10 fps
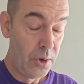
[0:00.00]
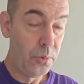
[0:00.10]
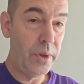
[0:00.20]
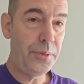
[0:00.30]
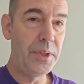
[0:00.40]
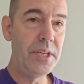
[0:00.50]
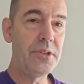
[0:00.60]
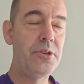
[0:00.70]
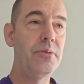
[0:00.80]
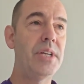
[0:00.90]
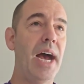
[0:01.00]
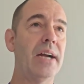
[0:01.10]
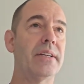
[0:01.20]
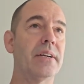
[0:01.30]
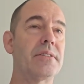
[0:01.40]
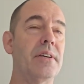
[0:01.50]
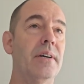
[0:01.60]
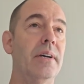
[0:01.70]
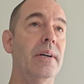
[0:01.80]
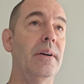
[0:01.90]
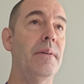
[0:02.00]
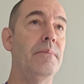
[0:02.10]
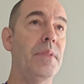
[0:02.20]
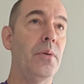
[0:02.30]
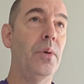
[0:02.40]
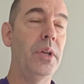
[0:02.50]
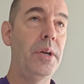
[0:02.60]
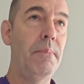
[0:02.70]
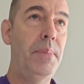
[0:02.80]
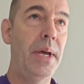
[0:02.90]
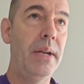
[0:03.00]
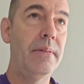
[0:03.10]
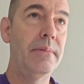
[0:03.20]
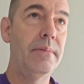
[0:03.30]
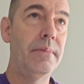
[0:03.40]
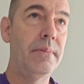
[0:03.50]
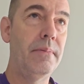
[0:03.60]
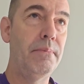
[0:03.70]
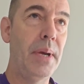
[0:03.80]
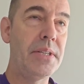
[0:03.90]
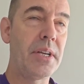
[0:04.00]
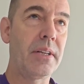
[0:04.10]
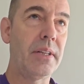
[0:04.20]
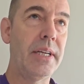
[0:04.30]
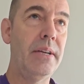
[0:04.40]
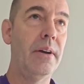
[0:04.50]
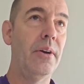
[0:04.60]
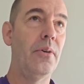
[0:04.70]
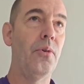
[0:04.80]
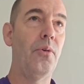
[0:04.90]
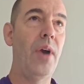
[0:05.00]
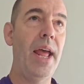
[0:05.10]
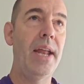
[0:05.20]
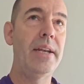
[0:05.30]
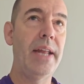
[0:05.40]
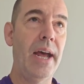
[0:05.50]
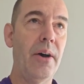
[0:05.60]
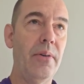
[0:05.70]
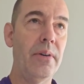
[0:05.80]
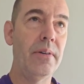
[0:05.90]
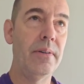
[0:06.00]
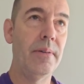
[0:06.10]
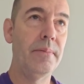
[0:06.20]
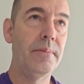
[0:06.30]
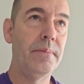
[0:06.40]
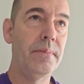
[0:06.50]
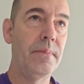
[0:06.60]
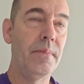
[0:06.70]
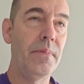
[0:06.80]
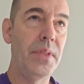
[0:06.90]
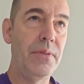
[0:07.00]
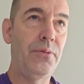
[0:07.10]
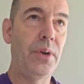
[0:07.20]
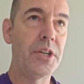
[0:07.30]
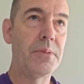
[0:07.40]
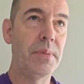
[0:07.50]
With these two tactics, William Pitt basically ran down the French